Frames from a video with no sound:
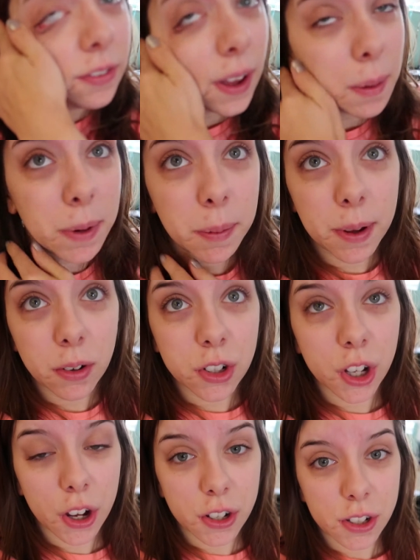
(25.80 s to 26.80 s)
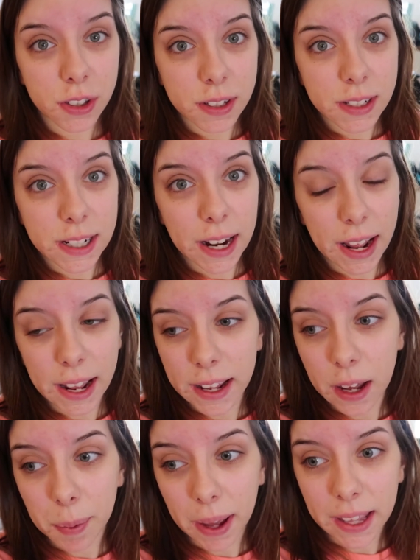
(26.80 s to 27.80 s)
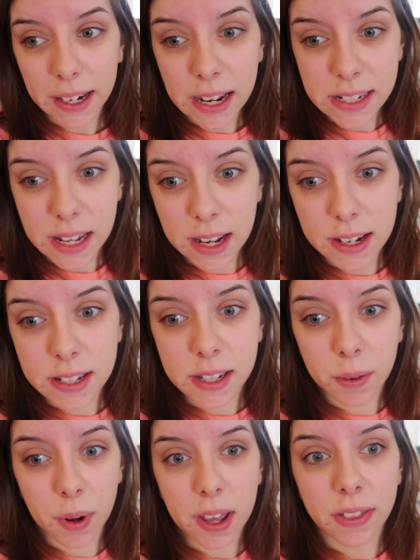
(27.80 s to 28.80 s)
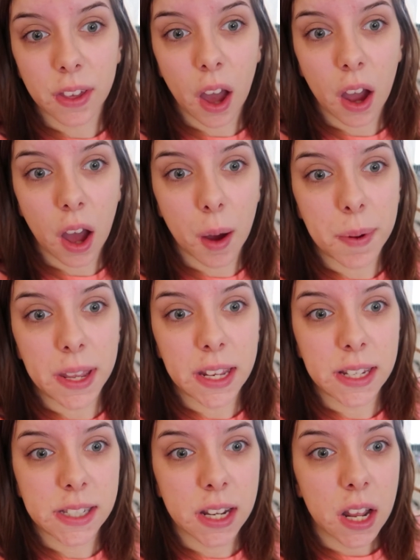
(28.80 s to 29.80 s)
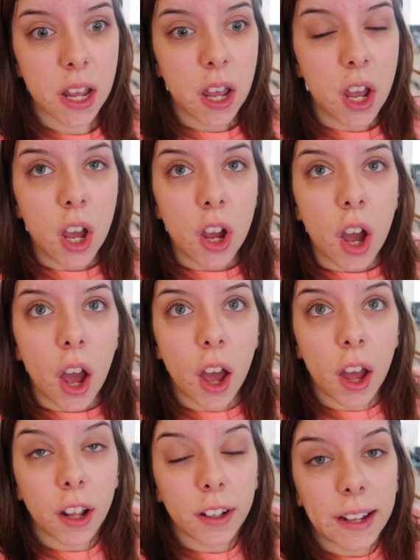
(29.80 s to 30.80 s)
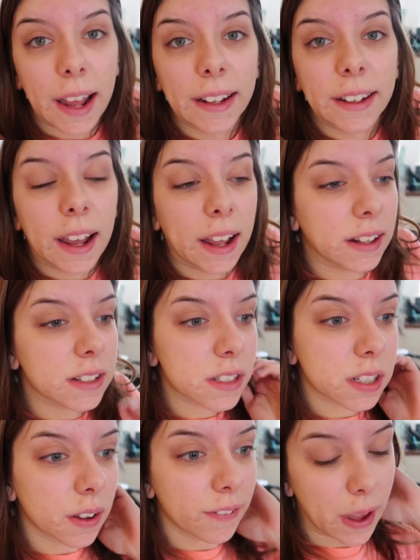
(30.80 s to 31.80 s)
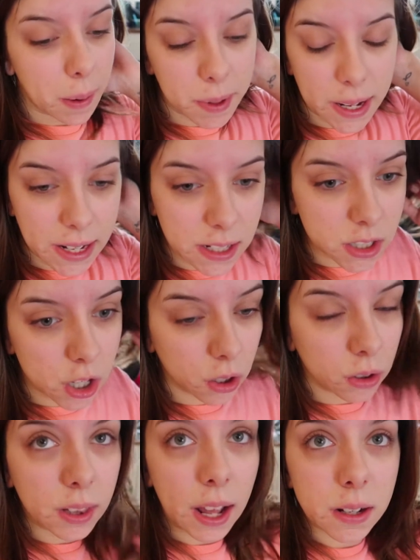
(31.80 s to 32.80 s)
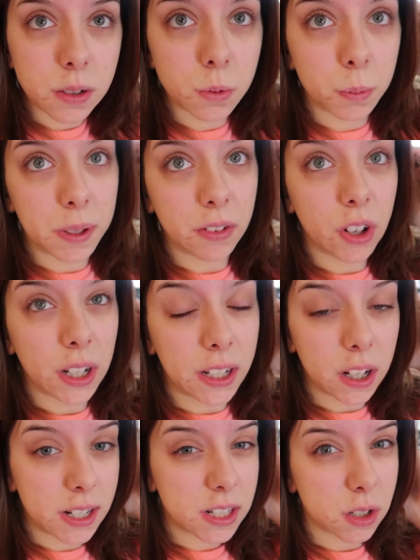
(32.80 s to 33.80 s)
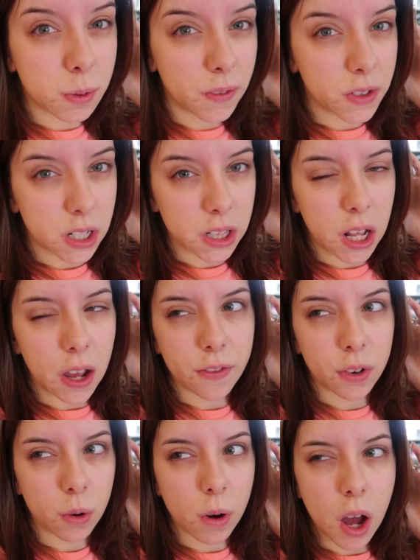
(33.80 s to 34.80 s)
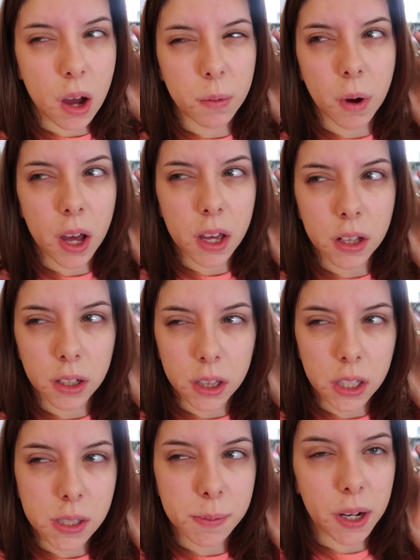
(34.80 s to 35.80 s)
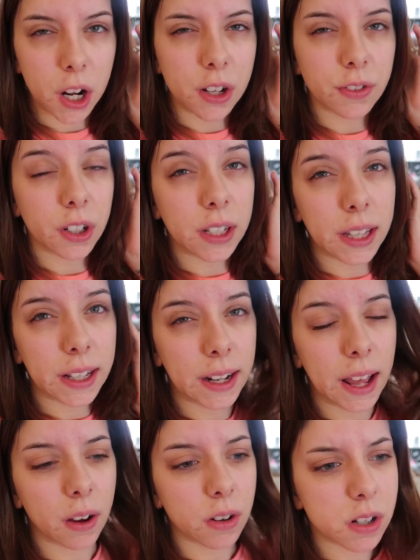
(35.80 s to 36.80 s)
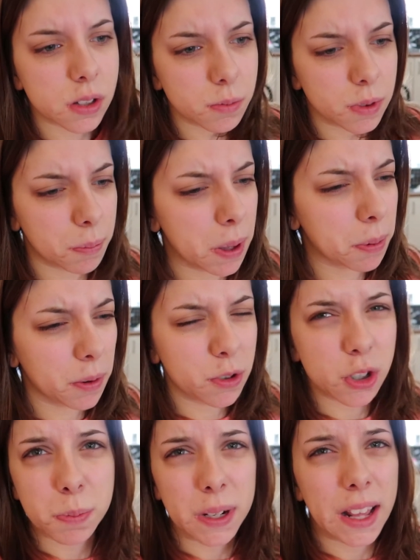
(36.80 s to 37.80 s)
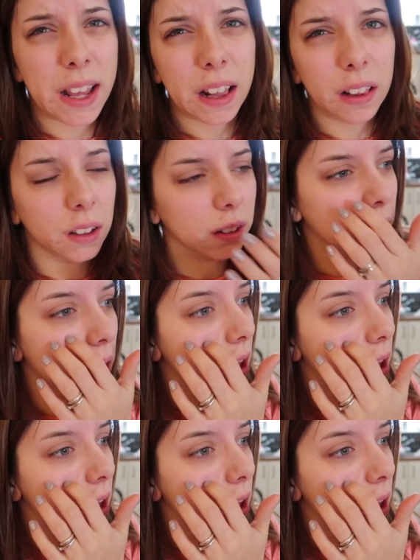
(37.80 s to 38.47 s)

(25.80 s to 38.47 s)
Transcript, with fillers: family meal to go to today back in Essex with hubby's nan and family, so that will be really nice because we haven't done that for quite a while. I think it's been over a year now because people have just been ill, and